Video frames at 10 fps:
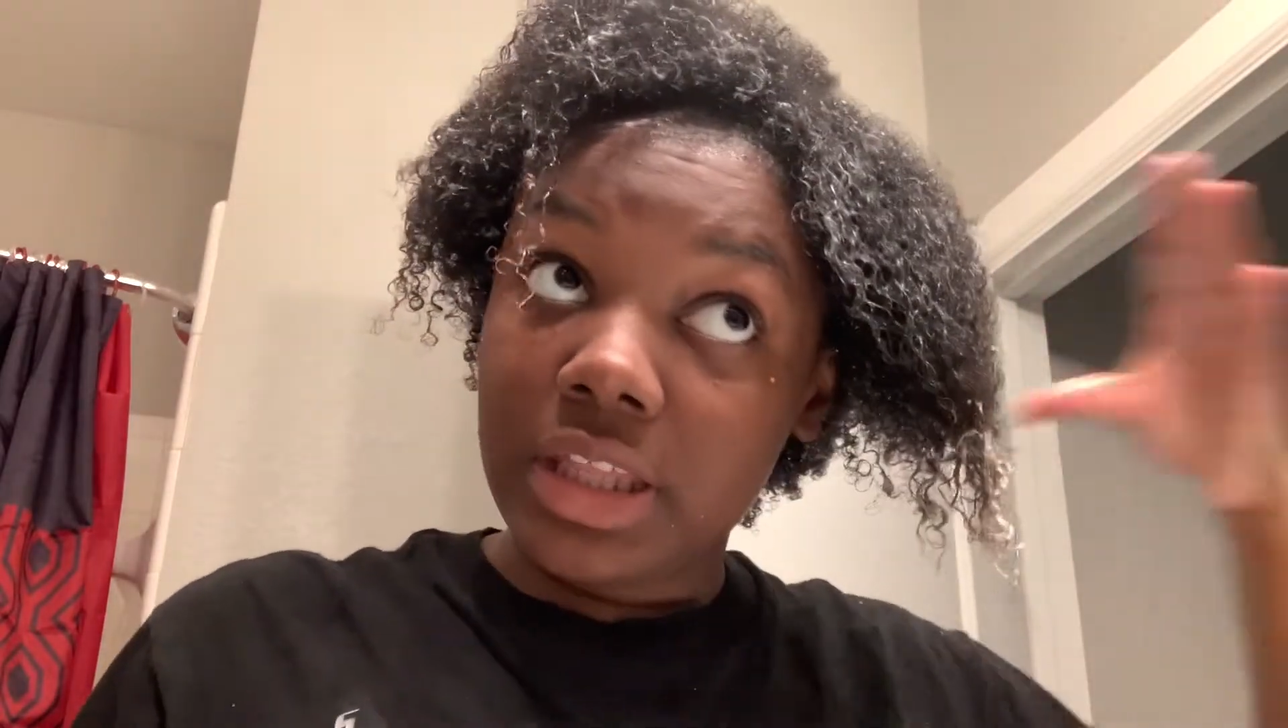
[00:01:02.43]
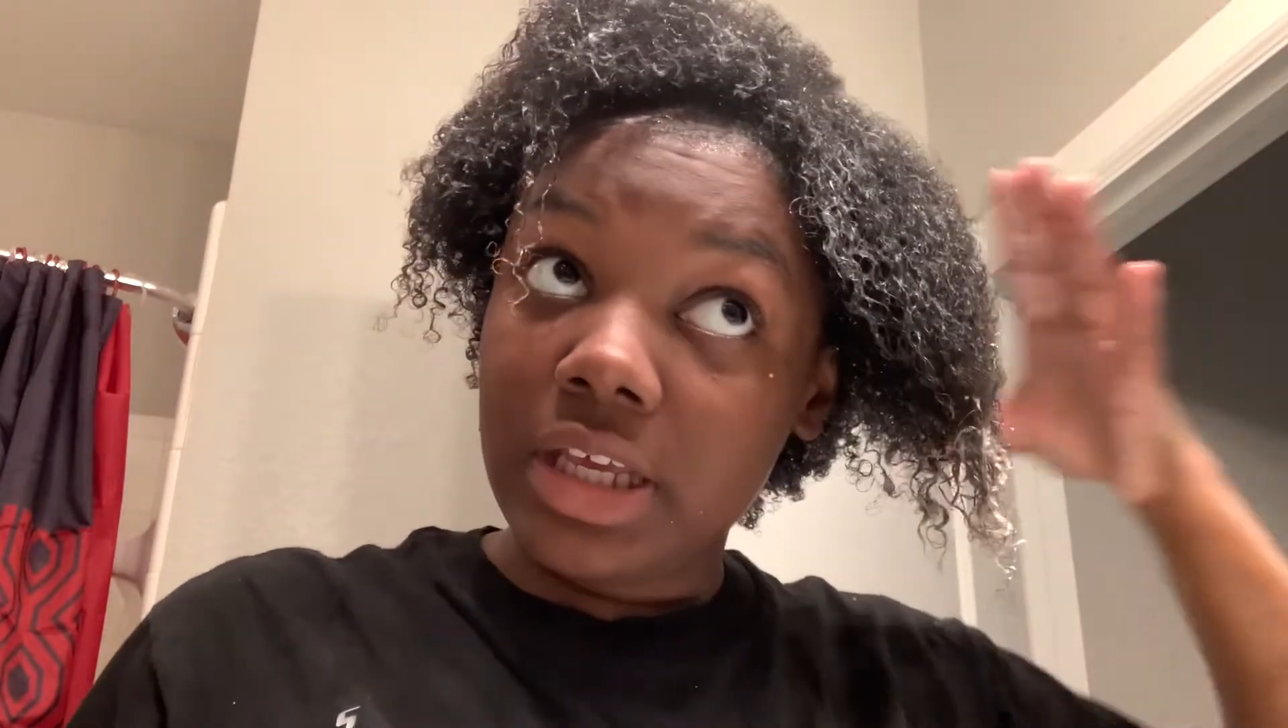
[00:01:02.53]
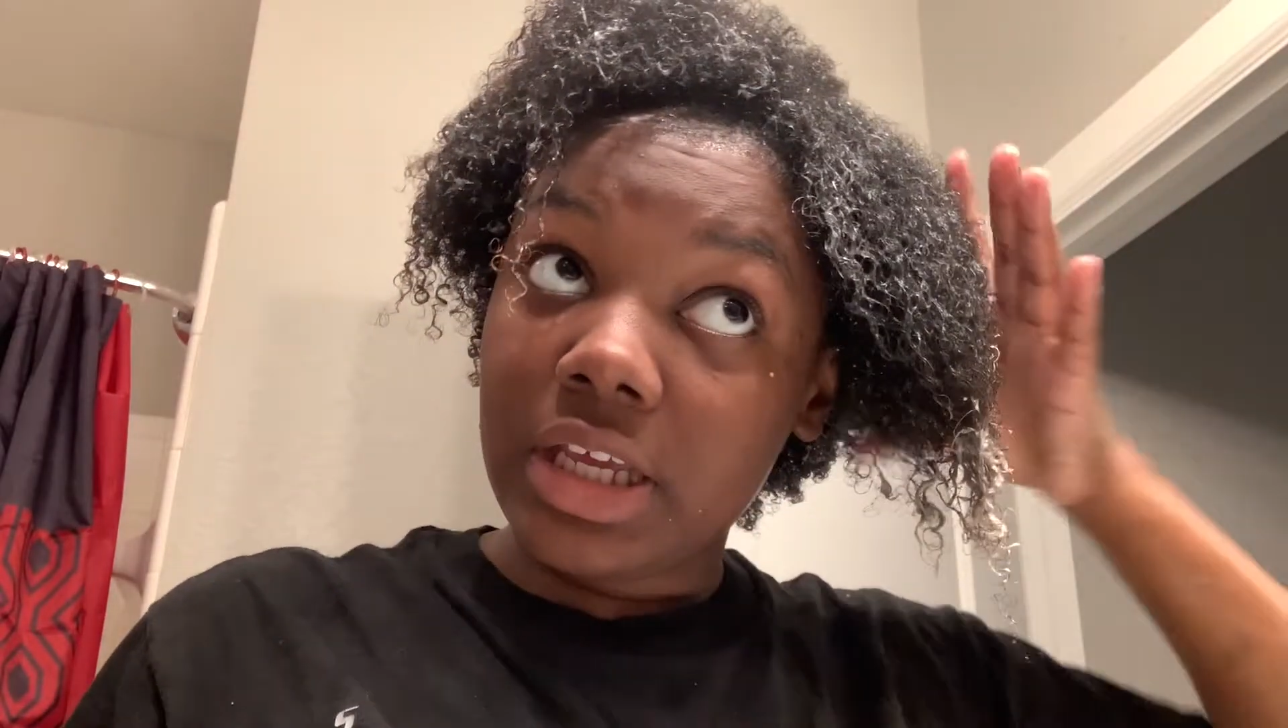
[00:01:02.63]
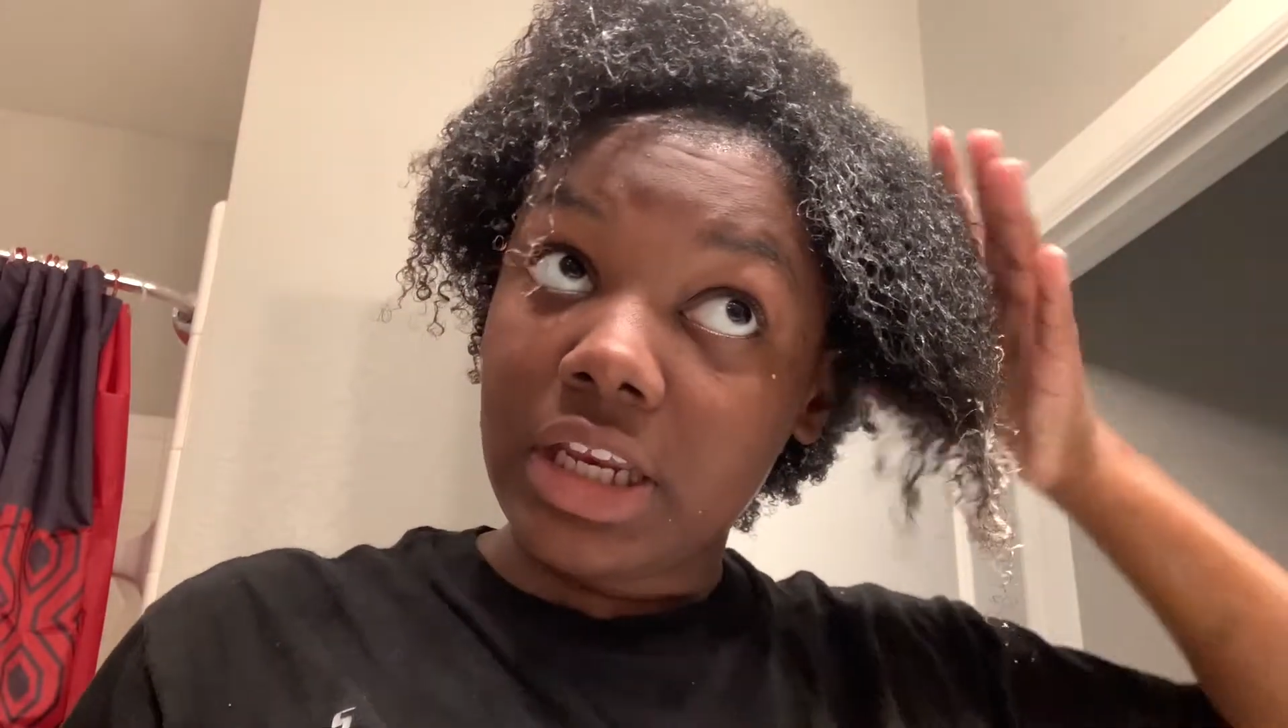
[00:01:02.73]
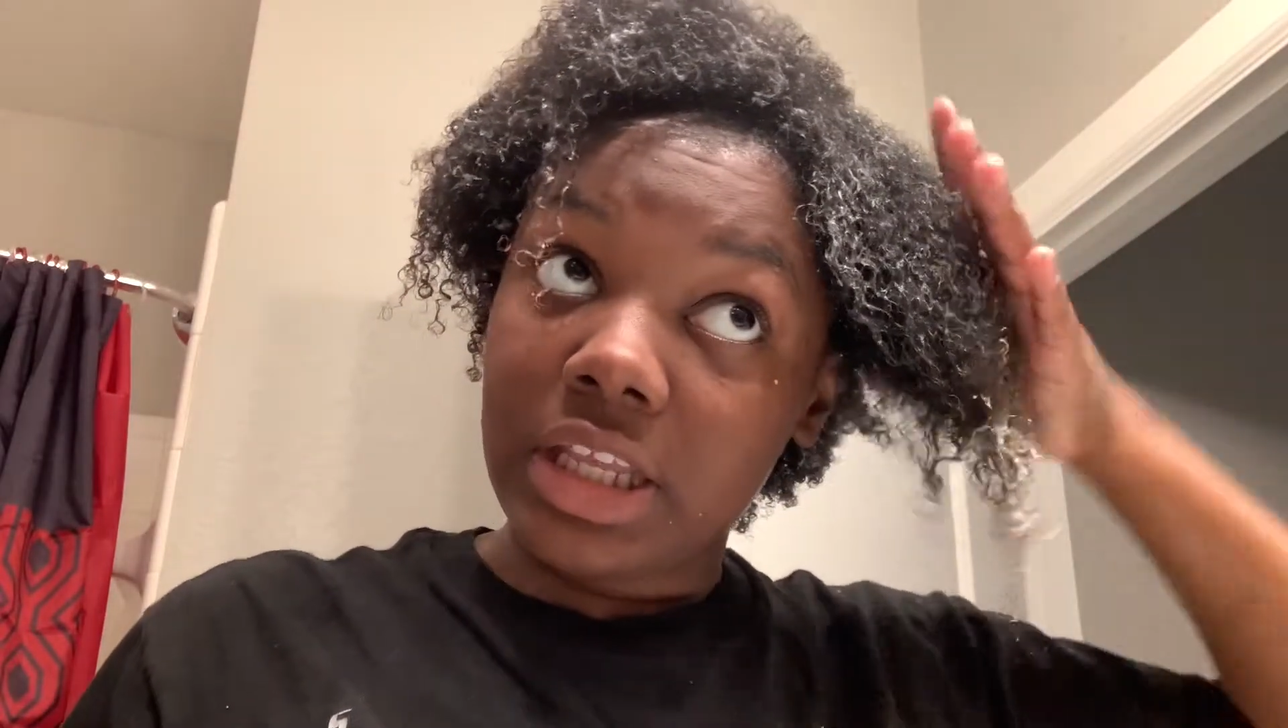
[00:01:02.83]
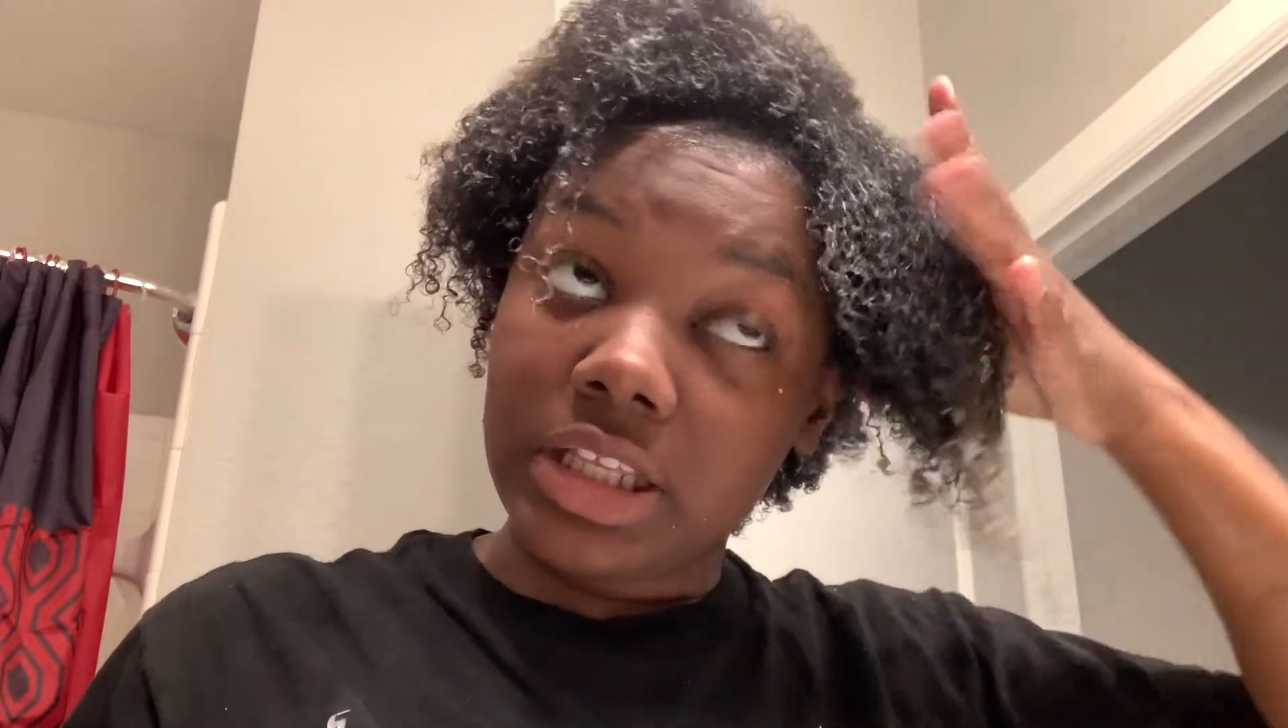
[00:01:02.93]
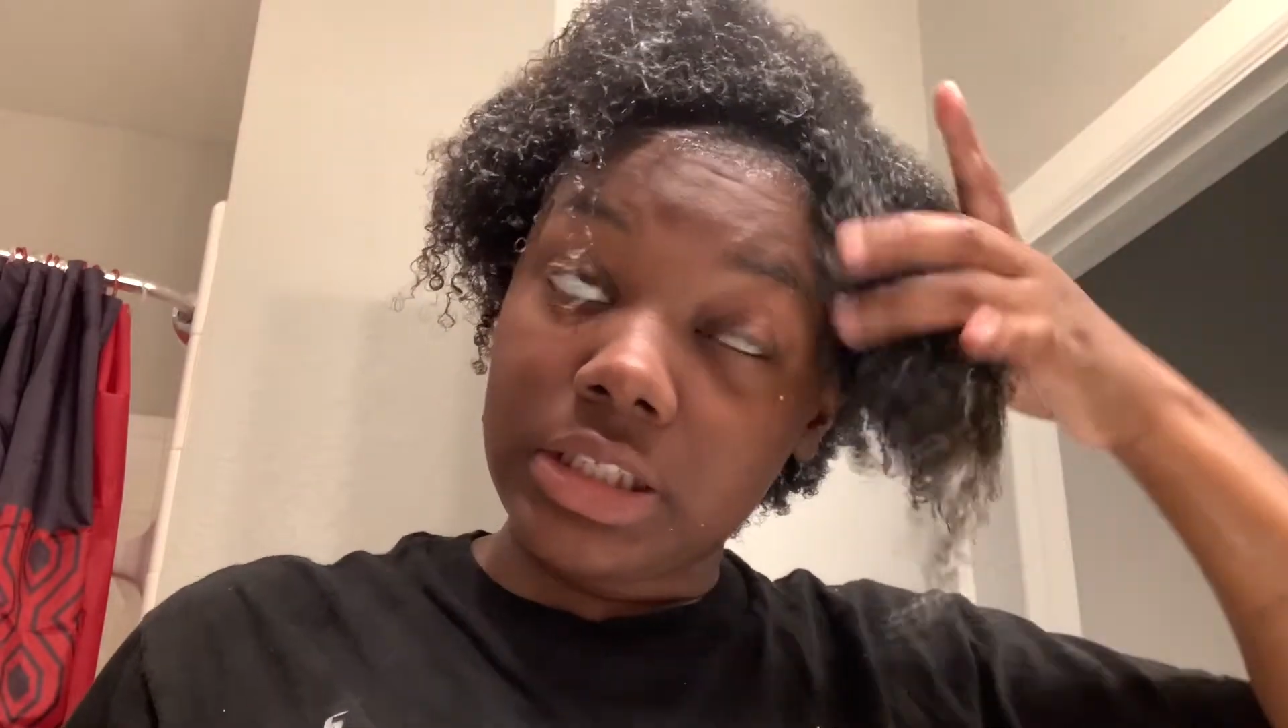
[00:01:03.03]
thickness,